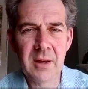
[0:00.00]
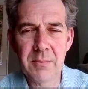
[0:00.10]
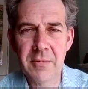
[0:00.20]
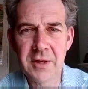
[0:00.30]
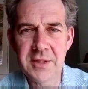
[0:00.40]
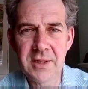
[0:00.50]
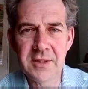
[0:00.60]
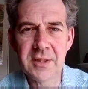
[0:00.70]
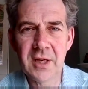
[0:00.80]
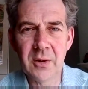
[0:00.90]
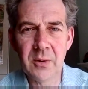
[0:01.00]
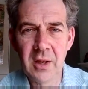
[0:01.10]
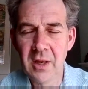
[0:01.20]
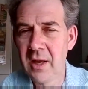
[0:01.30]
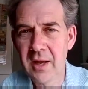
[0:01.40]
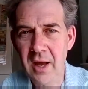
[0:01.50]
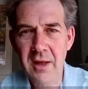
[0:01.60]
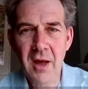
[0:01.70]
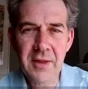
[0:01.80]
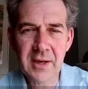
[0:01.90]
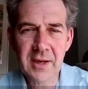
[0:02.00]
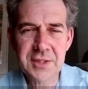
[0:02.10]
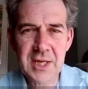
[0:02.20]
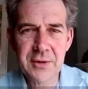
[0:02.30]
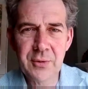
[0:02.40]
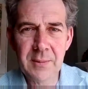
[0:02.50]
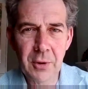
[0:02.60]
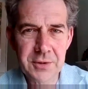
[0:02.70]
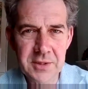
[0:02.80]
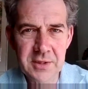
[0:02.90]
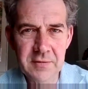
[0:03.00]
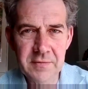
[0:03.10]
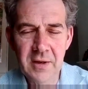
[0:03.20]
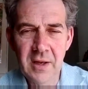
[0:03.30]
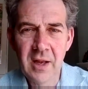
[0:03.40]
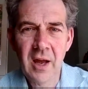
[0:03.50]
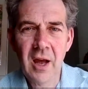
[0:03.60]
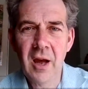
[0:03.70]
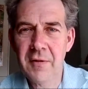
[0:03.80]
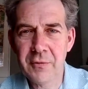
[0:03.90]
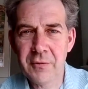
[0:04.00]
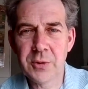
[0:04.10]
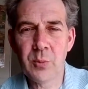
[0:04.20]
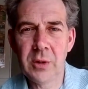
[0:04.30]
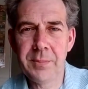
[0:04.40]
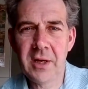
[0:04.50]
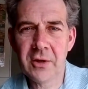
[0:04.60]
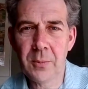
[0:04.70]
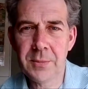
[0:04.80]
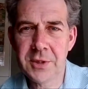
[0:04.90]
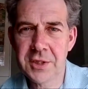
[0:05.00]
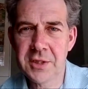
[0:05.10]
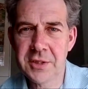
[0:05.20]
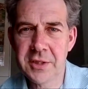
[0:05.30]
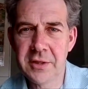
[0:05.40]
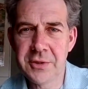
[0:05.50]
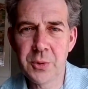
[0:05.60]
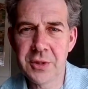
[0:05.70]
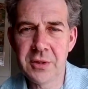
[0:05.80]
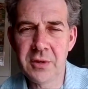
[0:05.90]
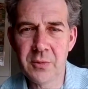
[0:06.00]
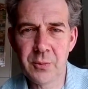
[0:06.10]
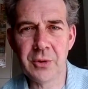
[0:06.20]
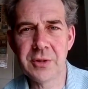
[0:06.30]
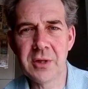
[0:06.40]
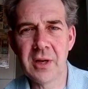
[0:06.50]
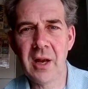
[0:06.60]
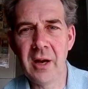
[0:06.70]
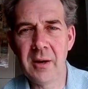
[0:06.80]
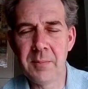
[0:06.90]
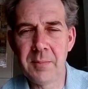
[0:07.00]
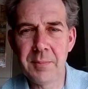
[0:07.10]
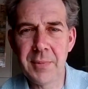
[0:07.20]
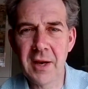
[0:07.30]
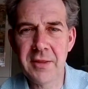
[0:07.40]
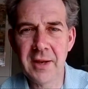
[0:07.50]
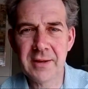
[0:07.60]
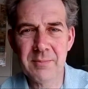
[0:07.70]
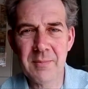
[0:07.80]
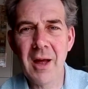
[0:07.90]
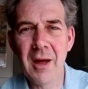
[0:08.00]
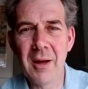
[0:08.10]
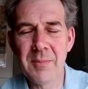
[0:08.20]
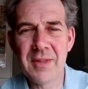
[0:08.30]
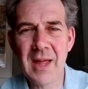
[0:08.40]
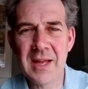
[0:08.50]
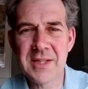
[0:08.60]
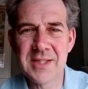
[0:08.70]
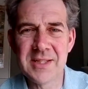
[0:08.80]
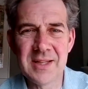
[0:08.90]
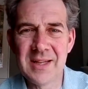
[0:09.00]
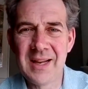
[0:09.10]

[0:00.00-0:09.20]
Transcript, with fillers: um, 30 years ago. I, I think that's generally positive. of course, it will be a competition to the Georgian route, um, but I think um, that's